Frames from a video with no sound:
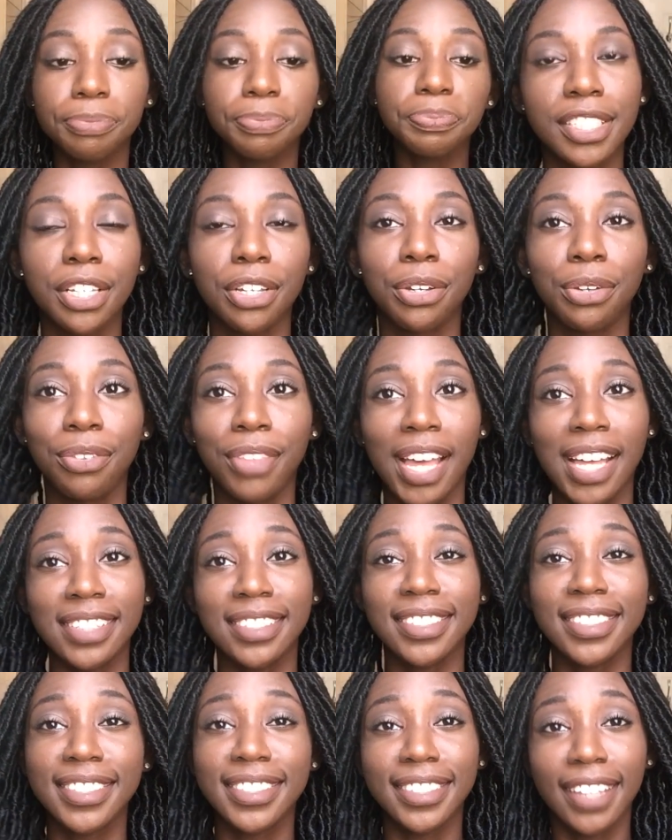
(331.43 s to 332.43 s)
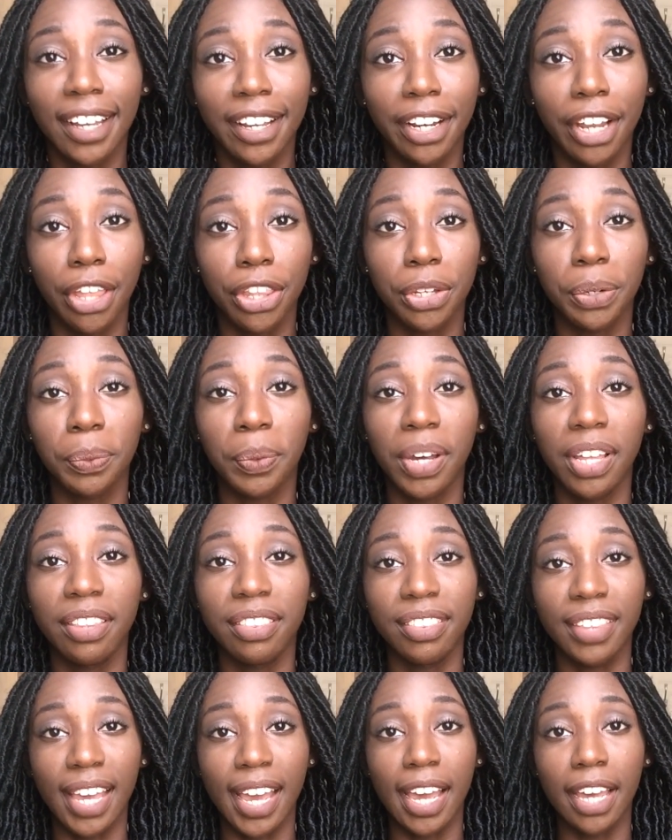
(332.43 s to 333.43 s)
So that's another
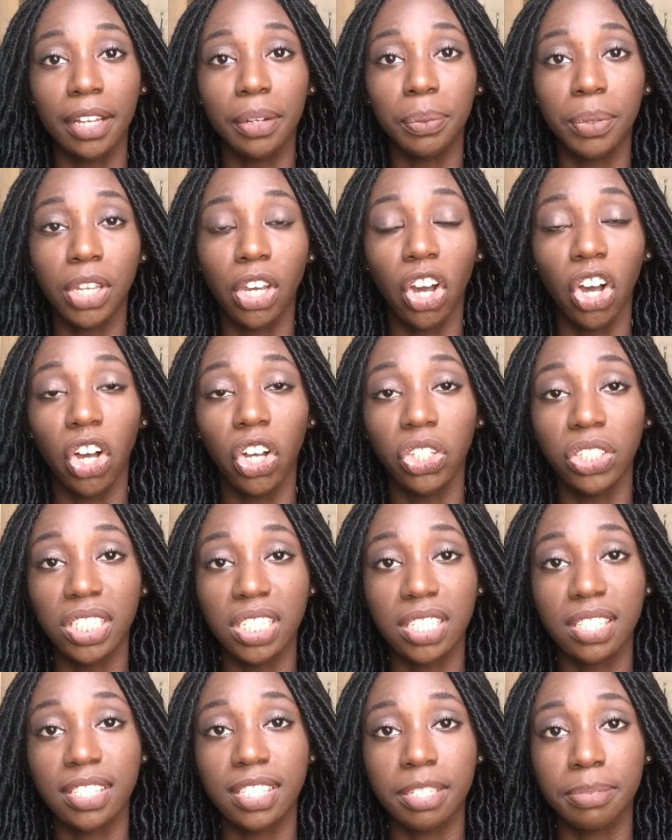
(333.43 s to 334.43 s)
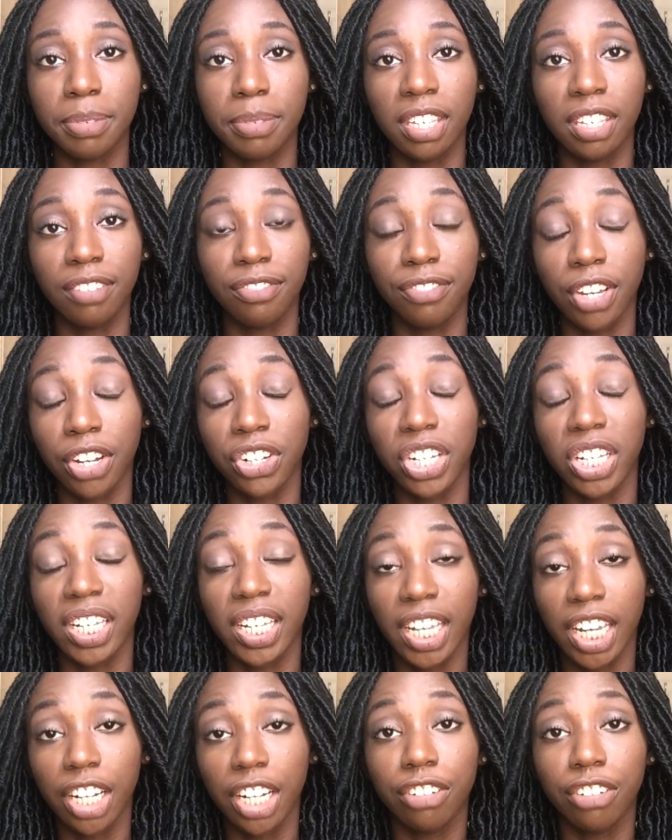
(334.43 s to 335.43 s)
one that we all need to be
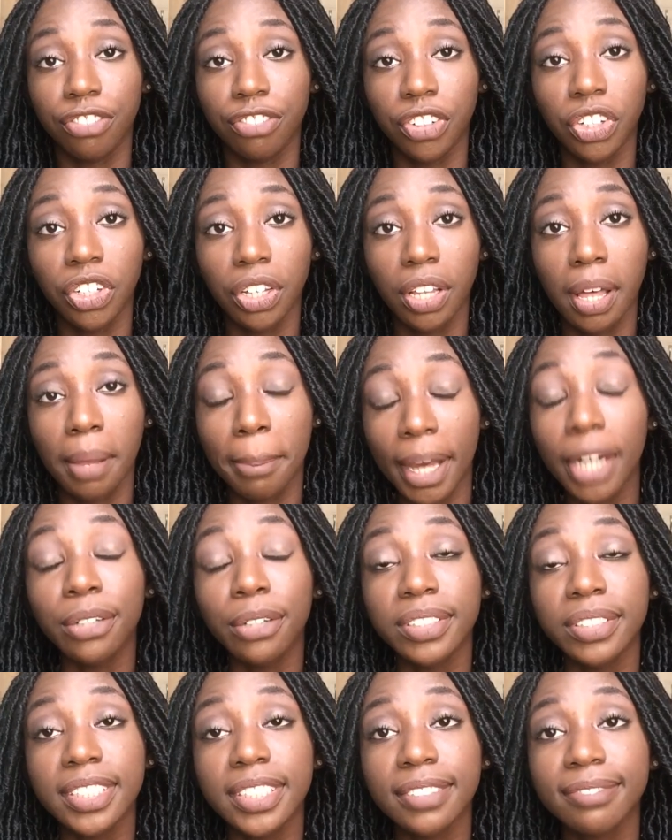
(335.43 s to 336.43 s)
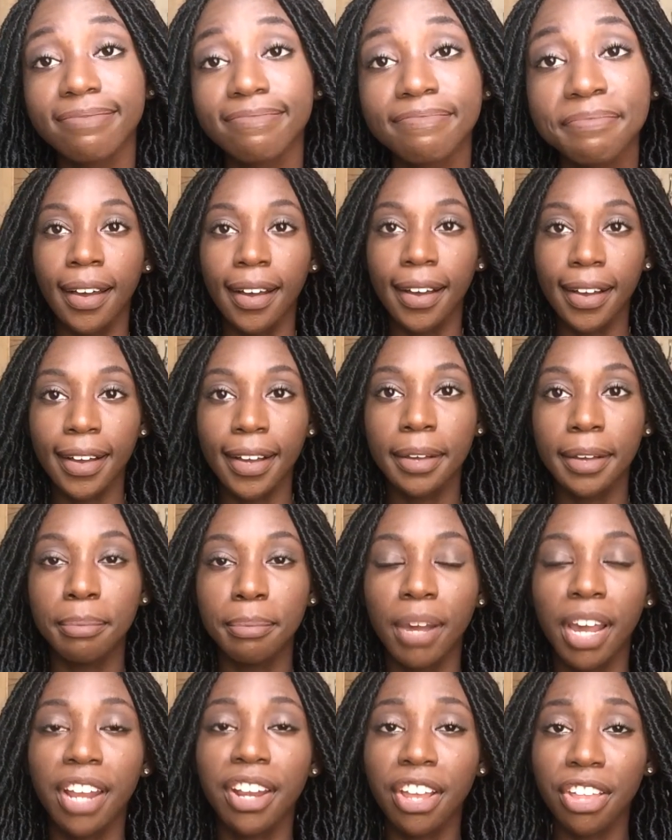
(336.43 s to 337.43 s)
very careful about.
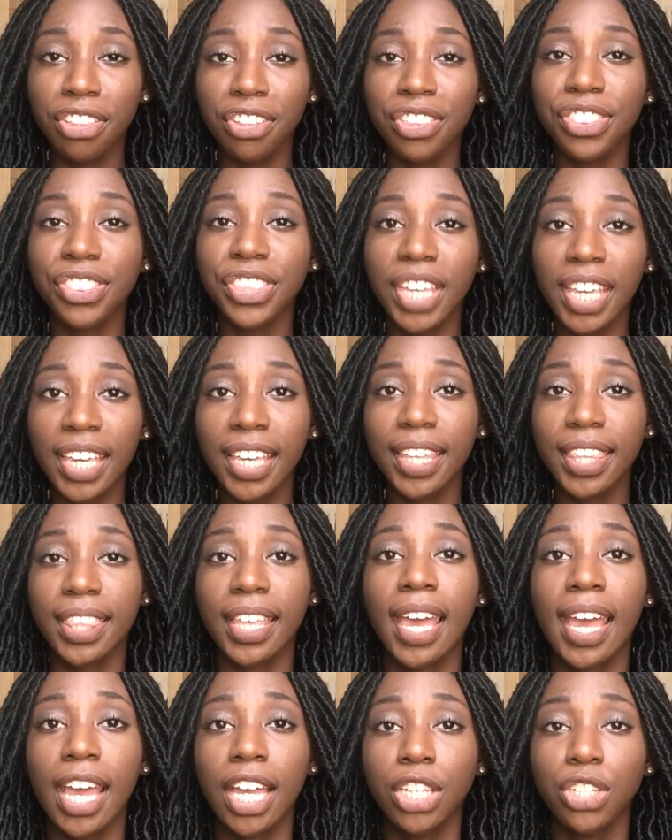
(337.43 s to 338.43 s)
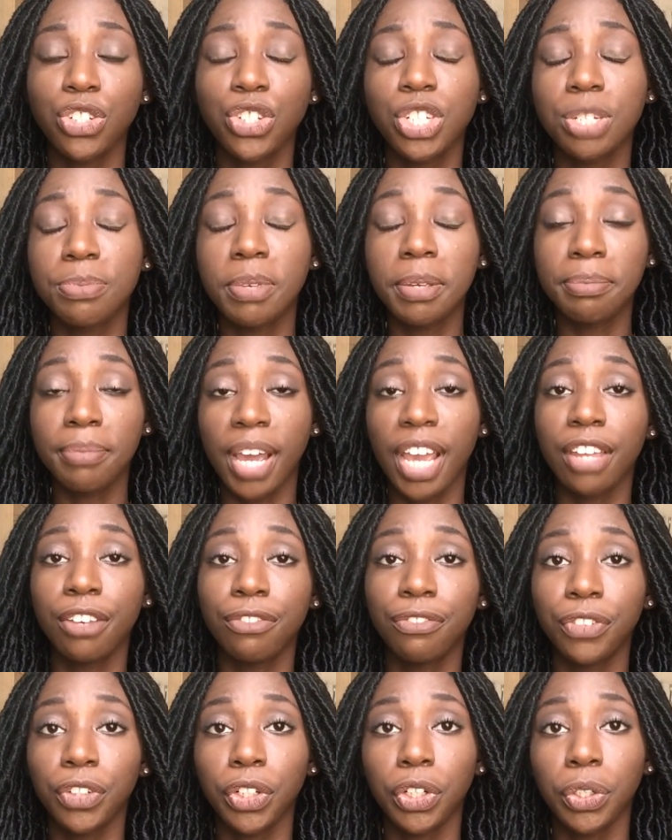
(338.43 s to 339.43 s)
Another thing that you should be
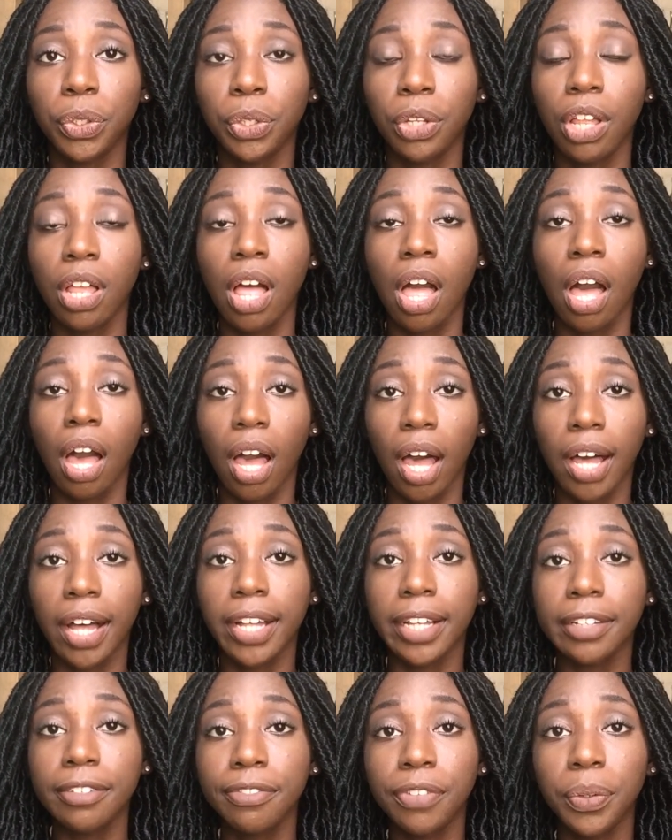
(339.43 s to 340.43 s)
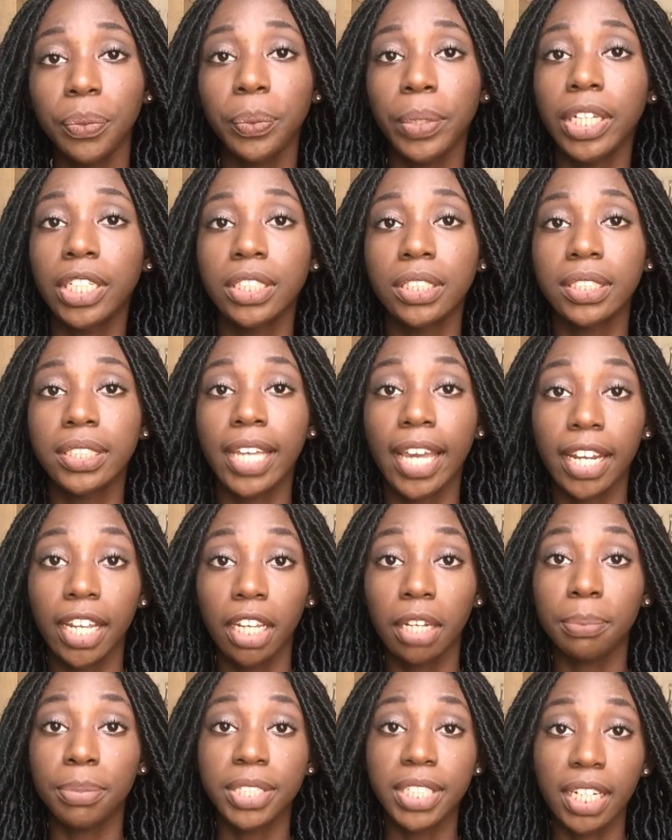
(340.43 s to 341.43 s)
mindful of when
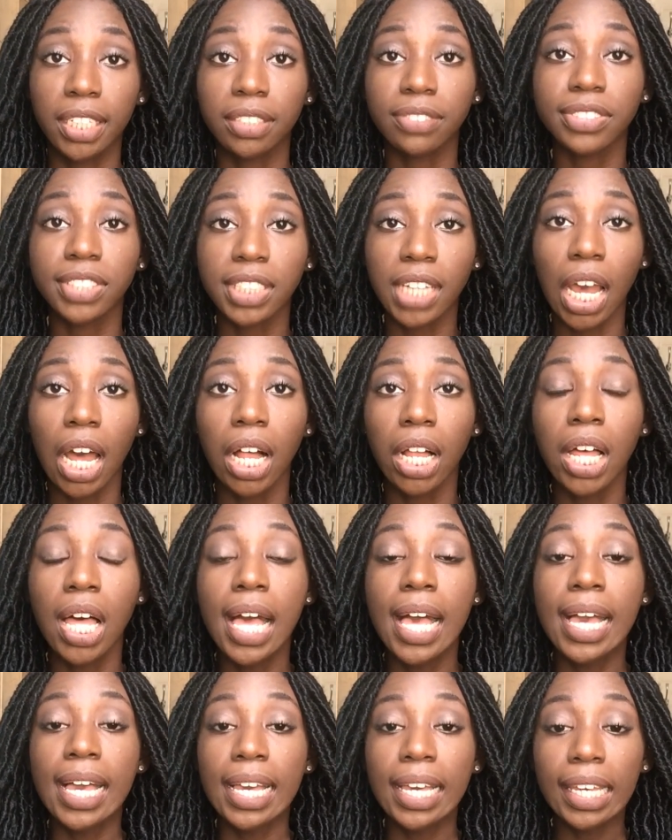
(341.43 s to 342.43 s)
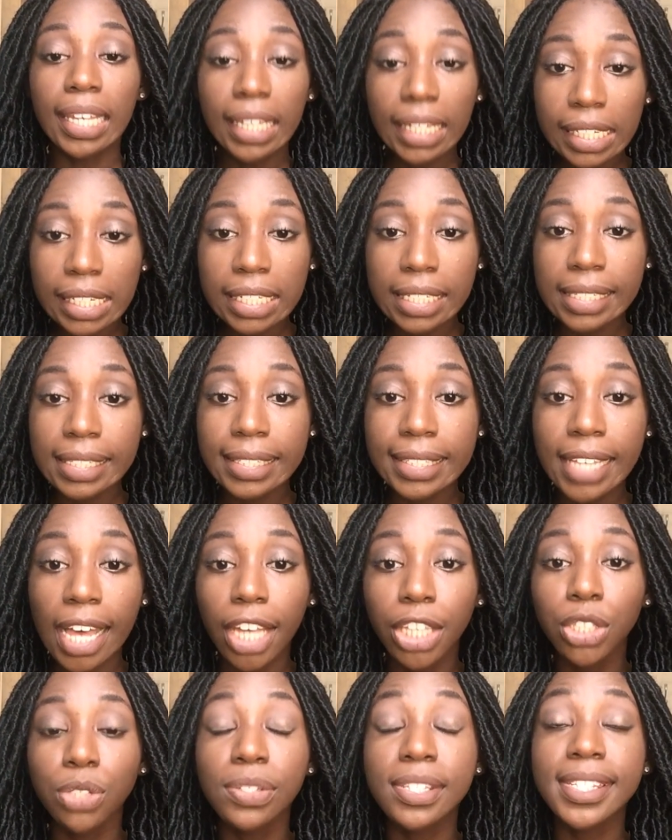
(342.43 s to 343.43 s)
getting a protective style is
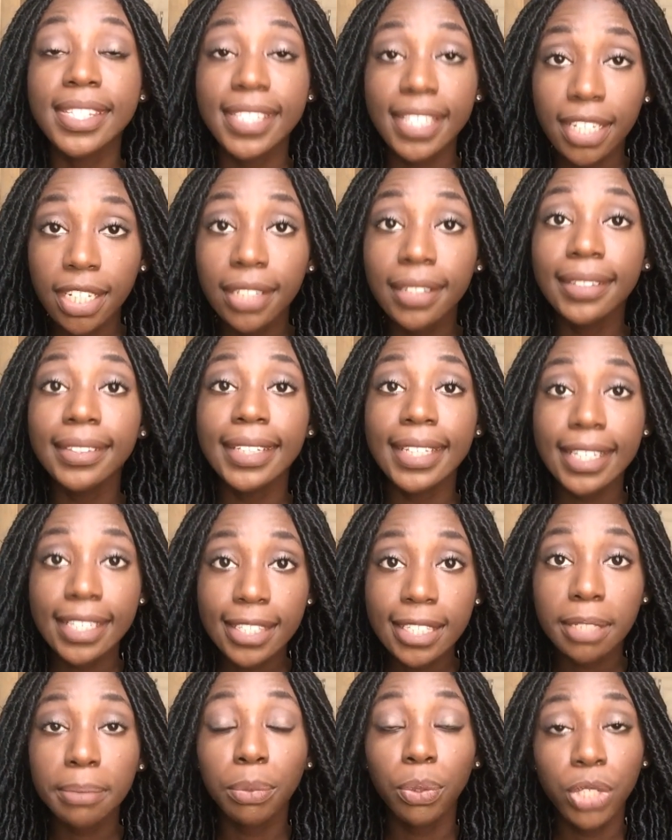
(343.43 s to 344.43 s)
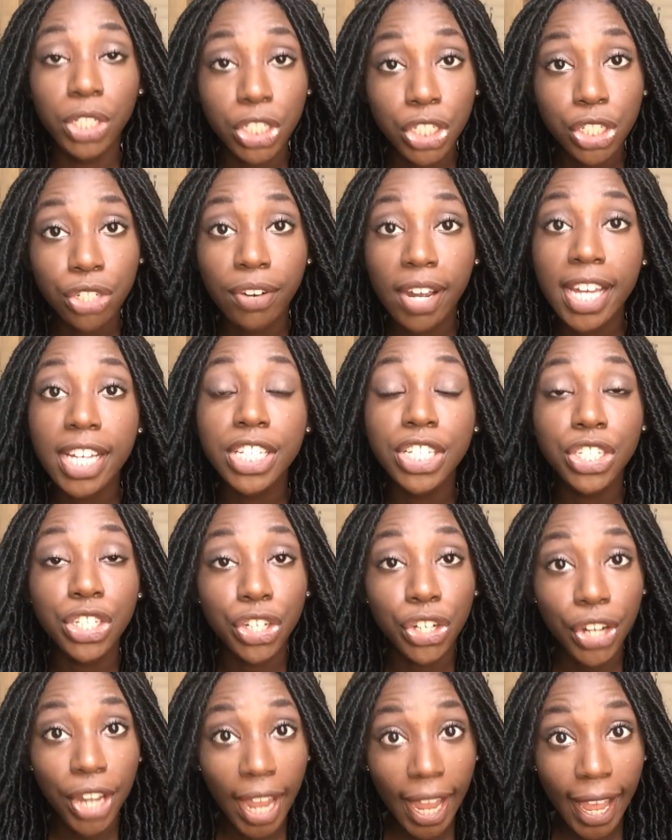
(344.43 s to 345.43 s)
that you still need to moisturize
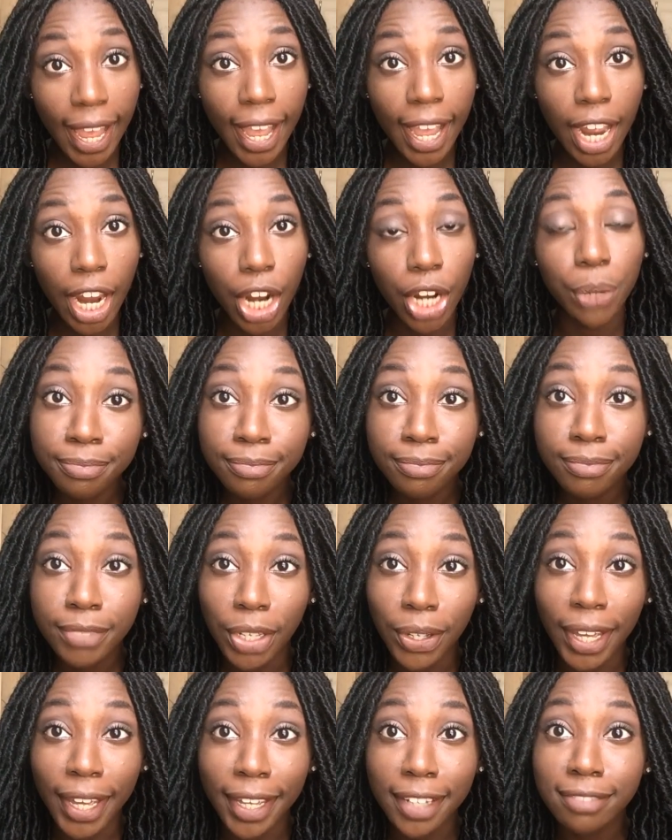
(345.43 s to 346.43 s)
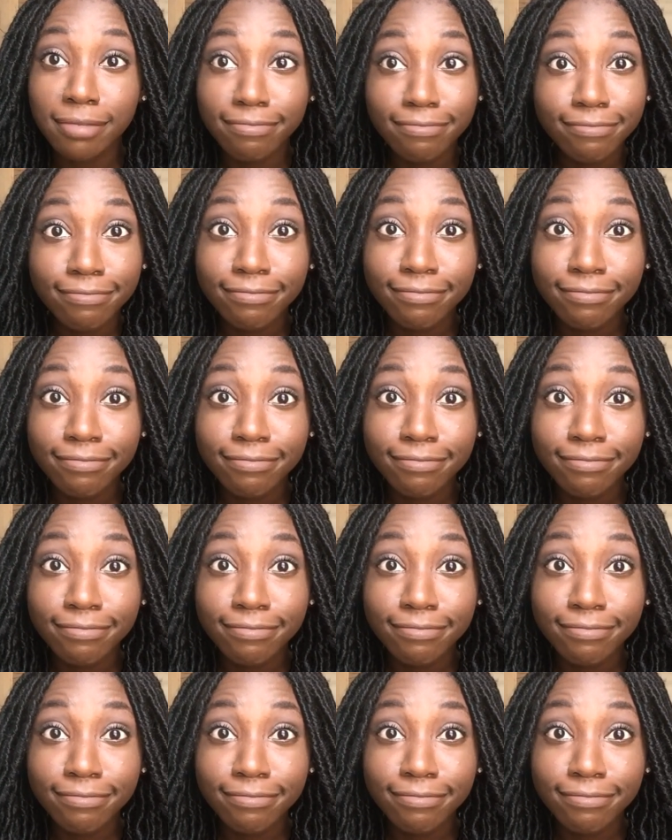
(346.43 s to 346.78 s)
your hair. Okay?